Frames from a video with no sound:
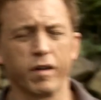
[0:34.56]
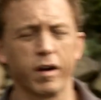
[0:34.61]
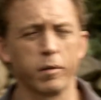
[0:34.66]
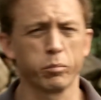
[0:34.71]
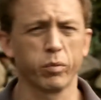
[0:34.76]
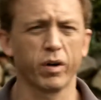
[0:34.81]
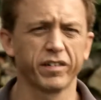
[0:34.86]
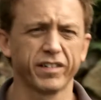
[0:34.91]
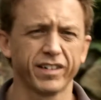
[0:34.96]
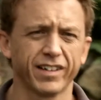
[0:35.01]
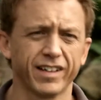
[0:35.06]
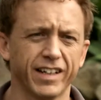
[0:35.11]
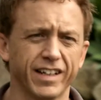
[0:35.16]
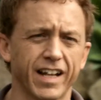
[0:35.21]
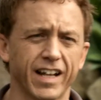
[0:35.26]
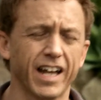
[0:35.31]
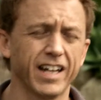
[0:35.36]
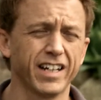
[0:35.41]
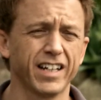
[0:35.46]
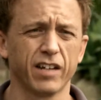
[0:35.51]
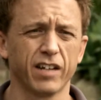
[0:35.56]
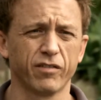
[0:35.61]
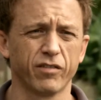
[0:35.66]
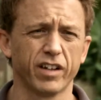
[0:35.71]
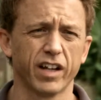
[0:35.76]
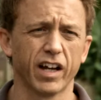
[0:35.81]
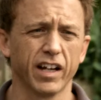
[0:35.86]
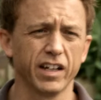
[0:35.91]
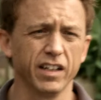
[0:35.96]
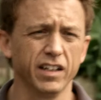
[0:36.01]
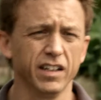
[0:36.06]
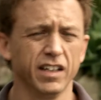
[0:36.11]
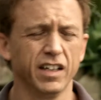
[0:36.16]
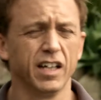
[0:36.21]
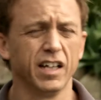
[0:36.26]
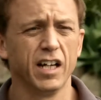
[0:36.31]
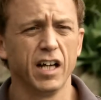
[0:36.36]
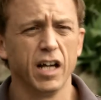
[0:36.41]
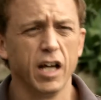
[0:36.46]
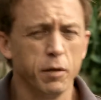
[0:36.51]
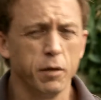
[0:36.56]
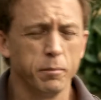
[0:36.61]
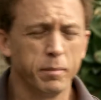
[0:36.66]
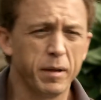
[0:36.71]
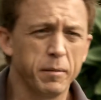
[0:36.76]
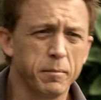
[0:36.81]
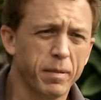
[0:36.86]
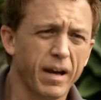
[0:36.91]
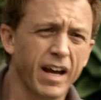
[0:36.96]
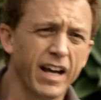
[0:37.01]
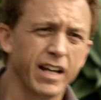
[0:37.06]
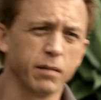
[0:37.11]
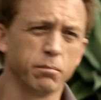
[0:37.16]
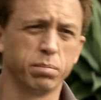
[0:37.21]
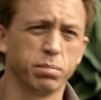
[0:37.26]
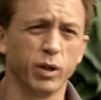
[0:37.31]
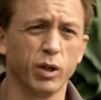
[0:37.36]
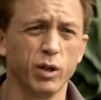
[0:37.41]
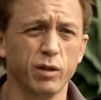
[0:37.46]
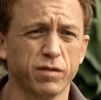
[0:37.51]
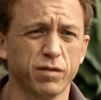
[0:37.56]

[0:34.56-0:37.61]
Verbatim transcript: around practically naked every day. Being painted blue